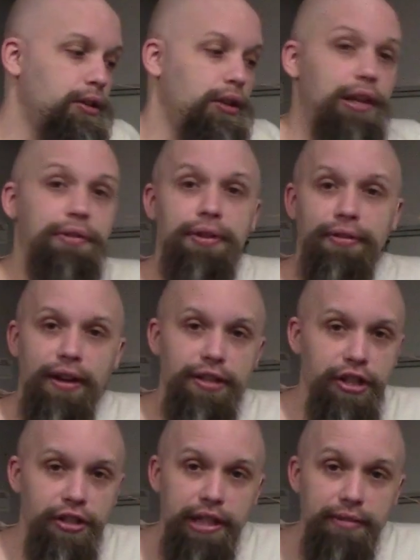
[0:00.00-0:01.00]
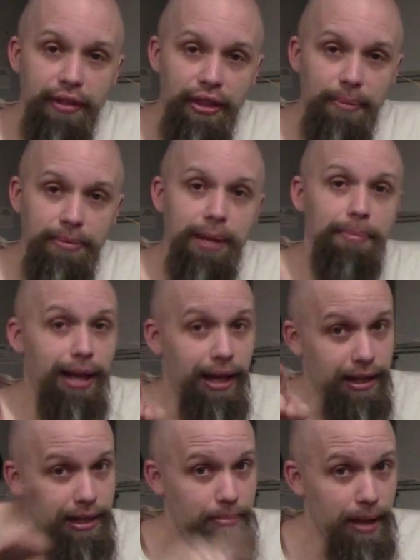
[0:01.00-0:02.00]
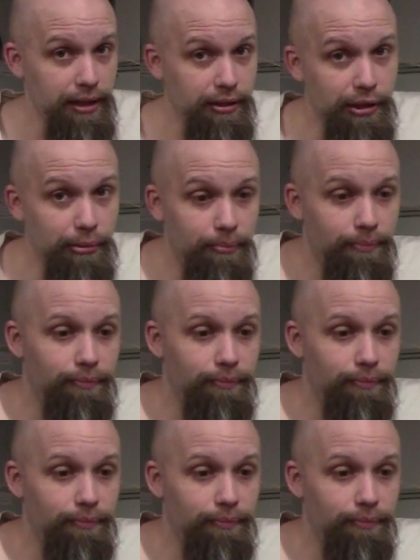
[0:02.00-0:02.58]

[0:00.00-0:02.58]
Even if I just leave a thumbs up, I get back to you.